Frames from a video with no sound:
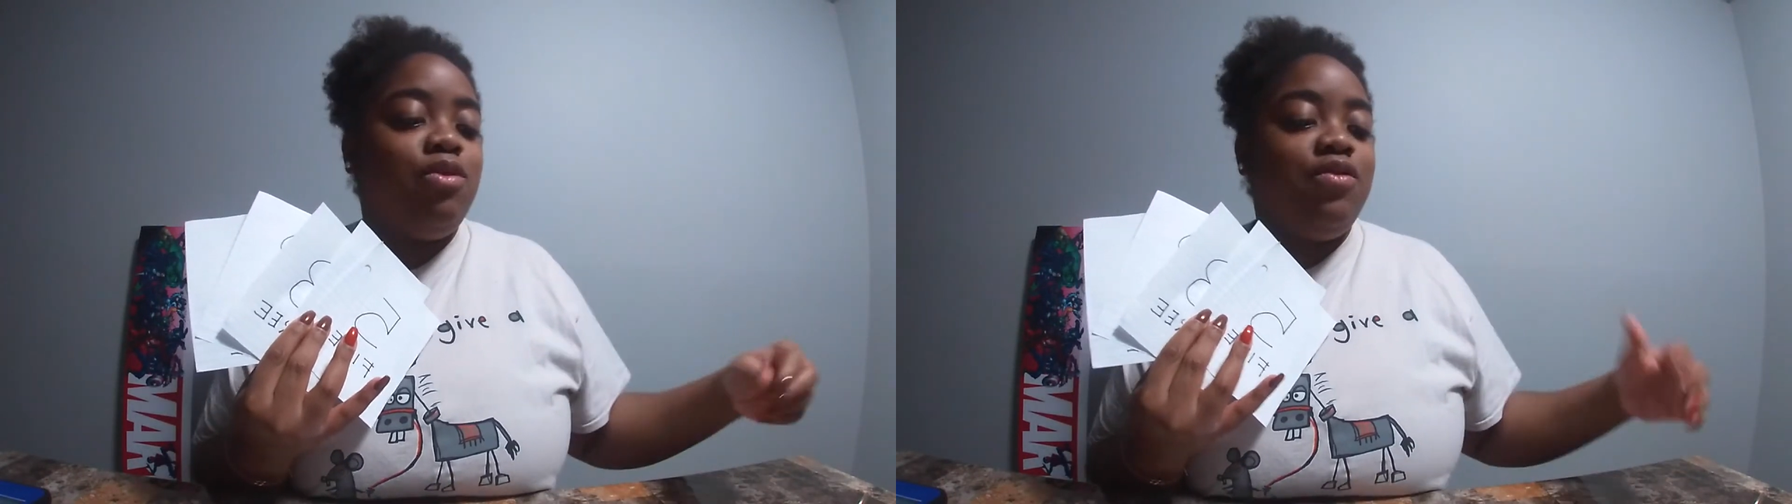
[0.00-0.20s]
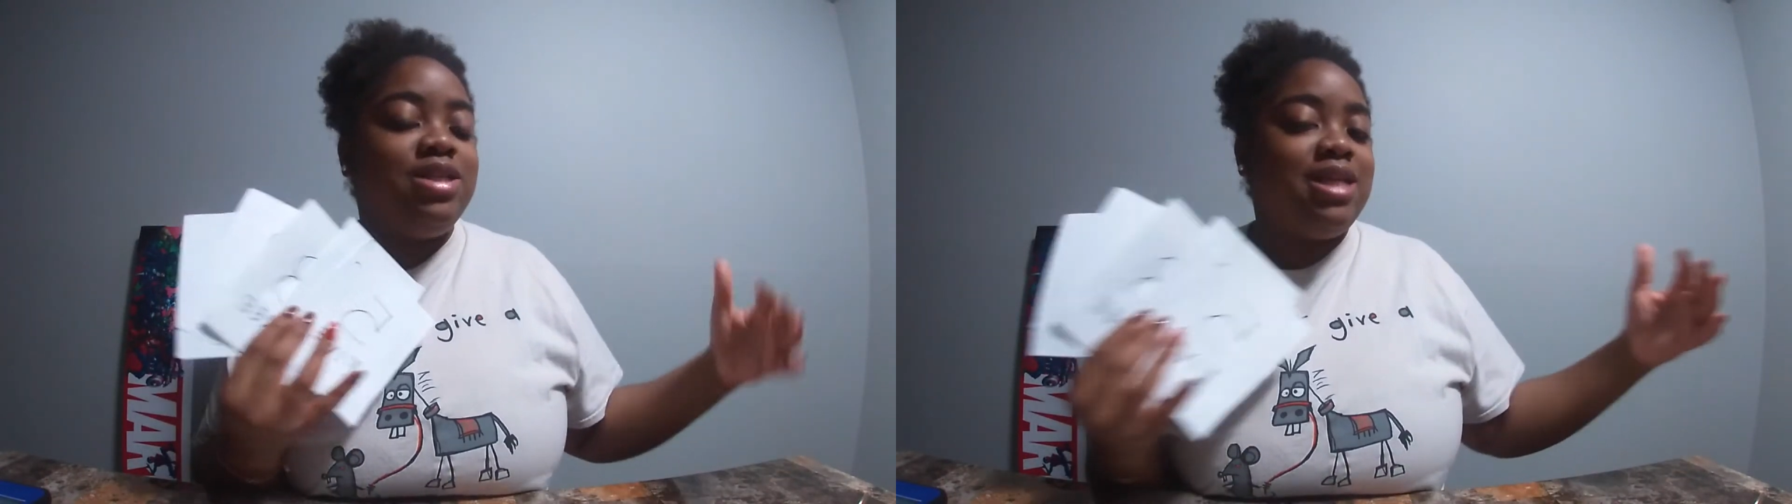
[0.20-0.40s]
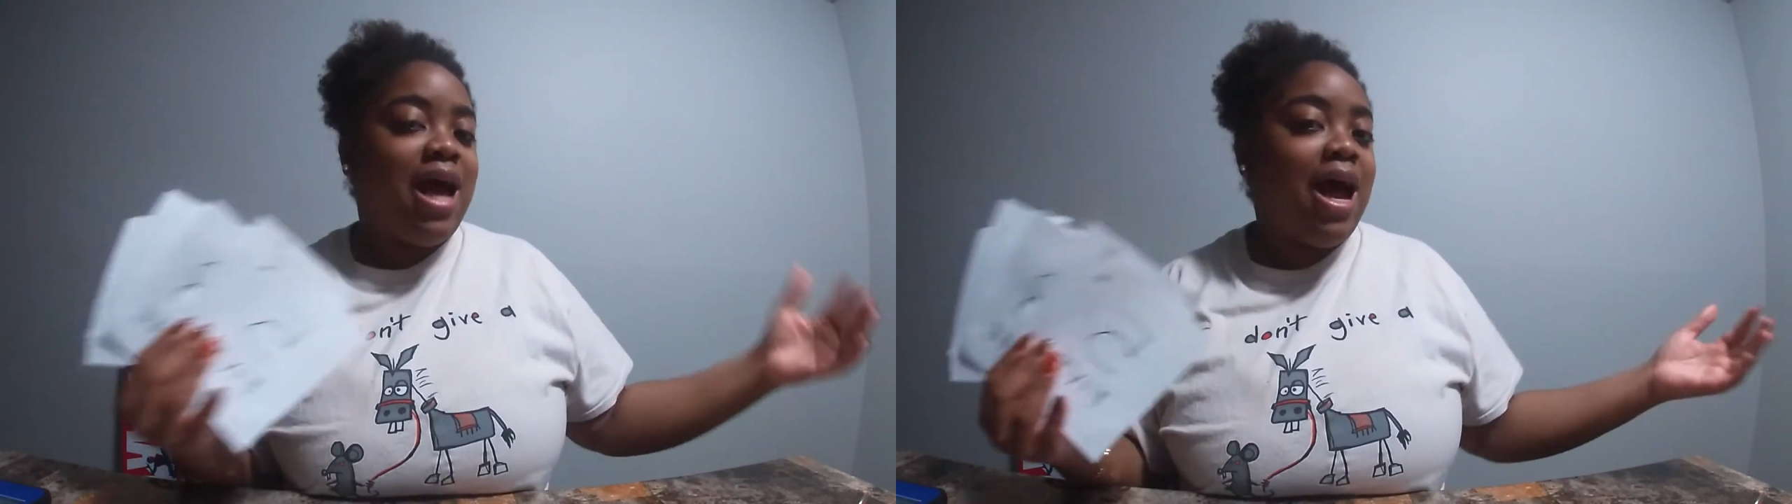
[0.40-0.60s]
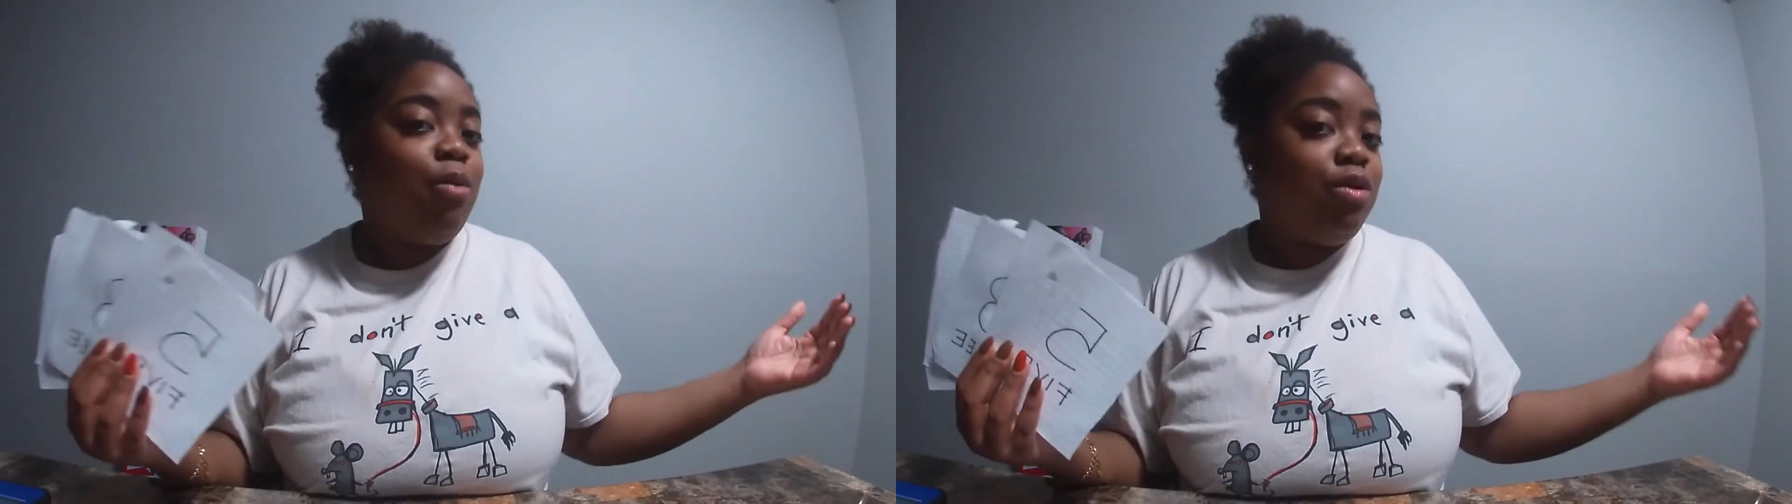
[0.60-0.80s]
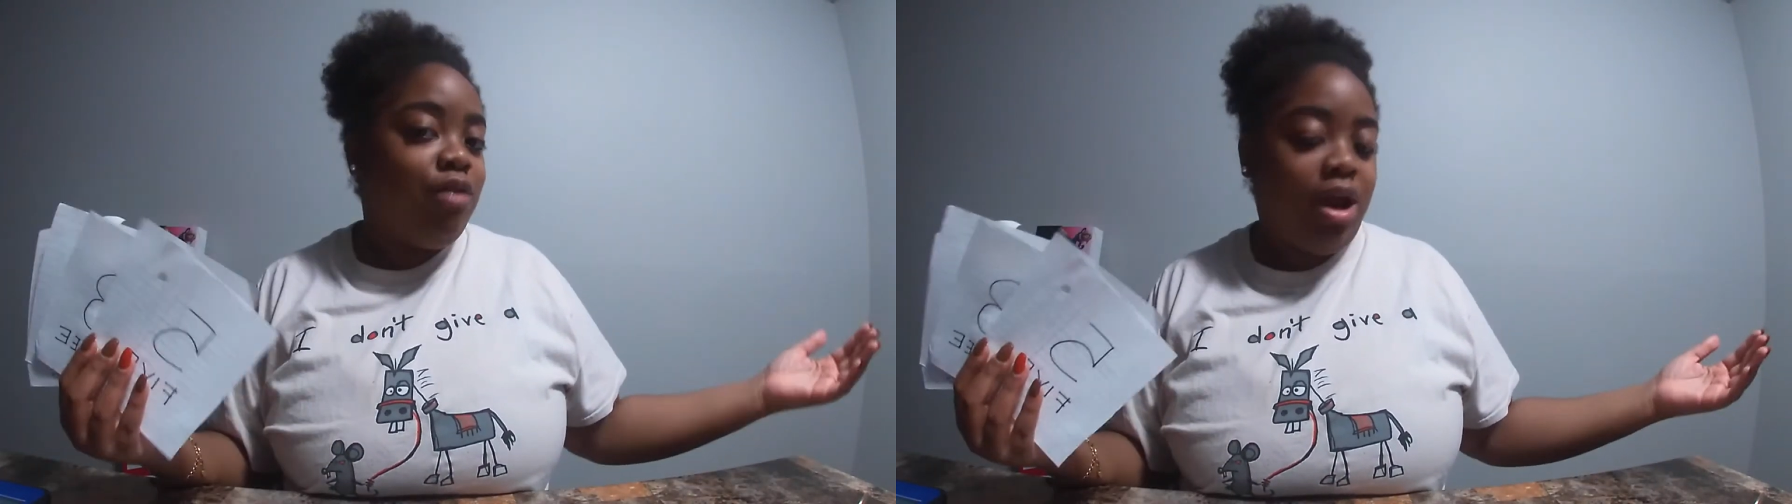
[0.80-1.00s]
movies and
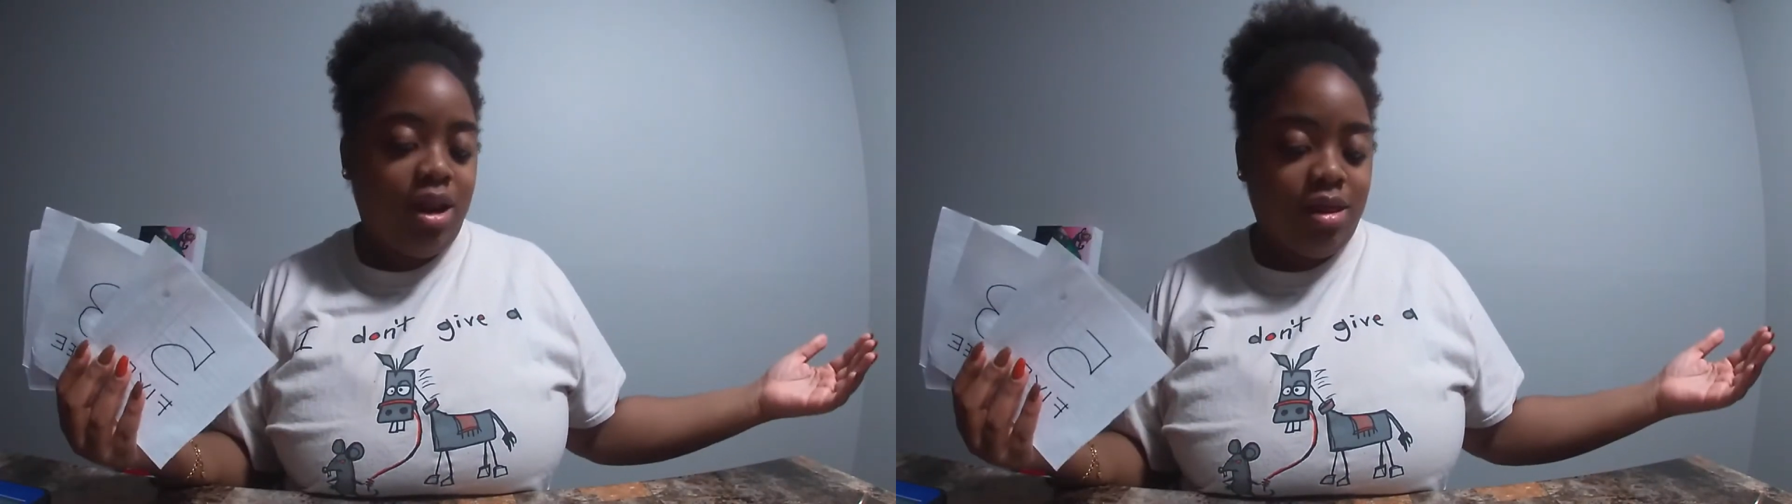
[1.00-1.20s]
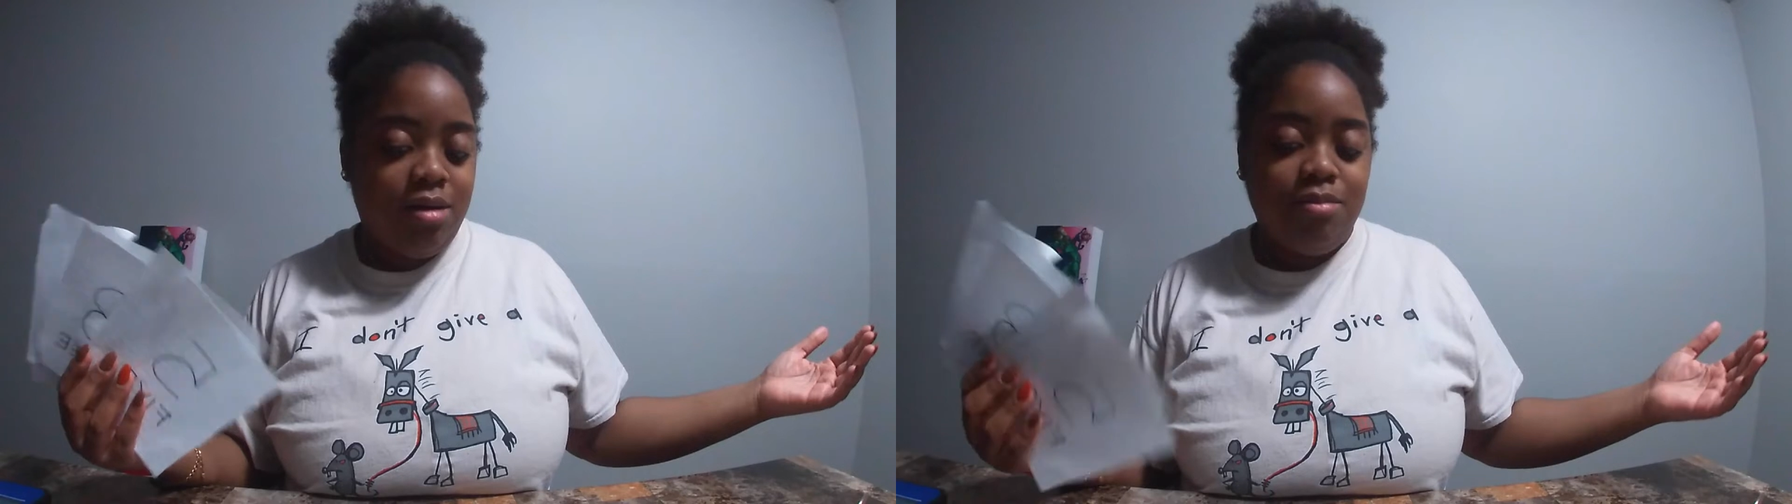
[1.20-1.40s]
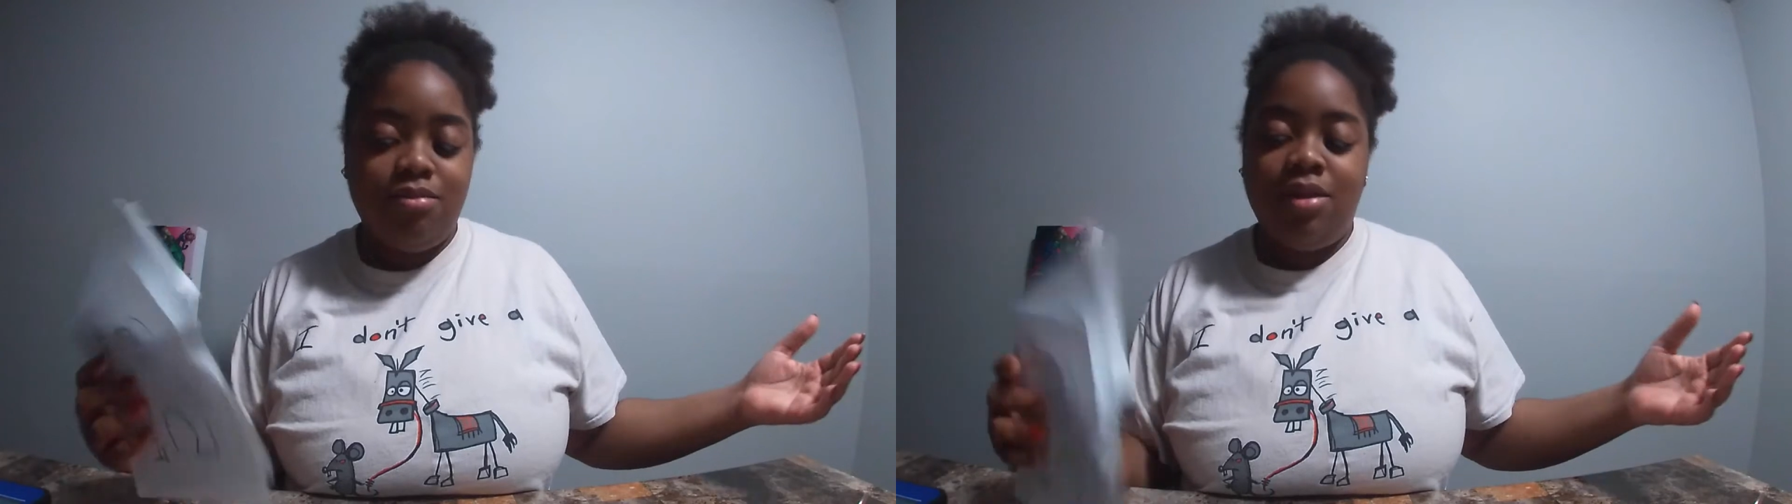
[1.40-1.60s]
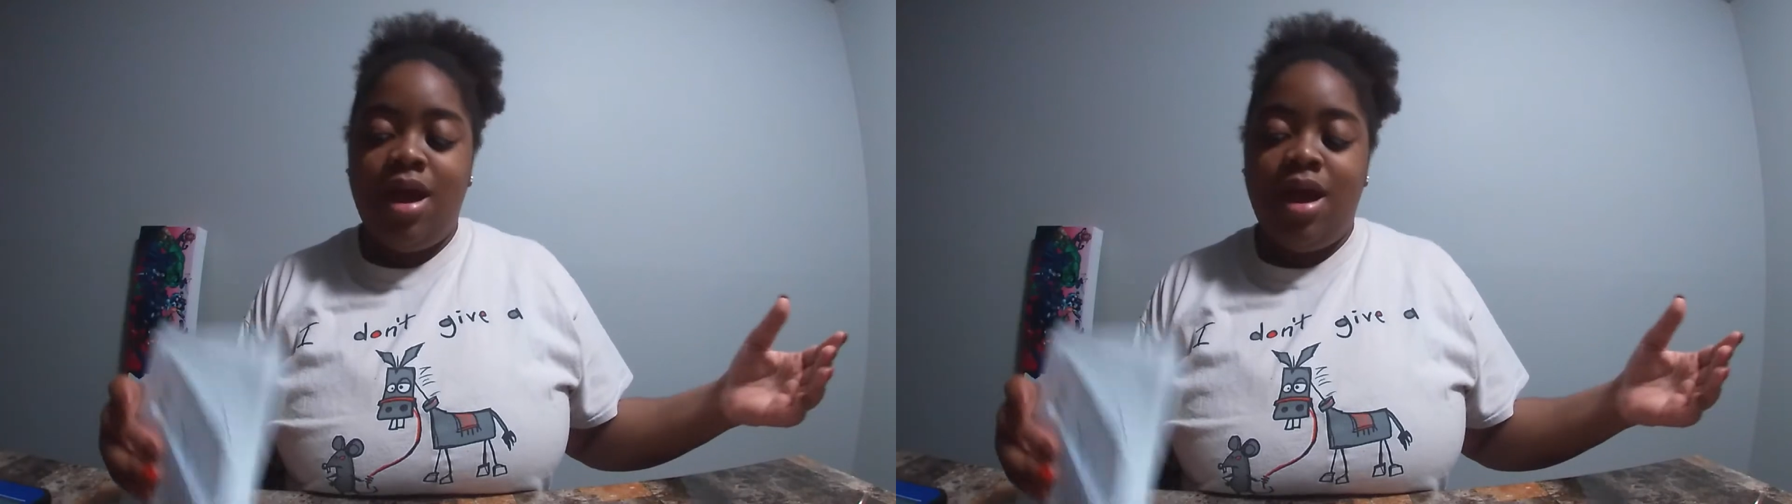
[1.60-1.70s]
how we rated them.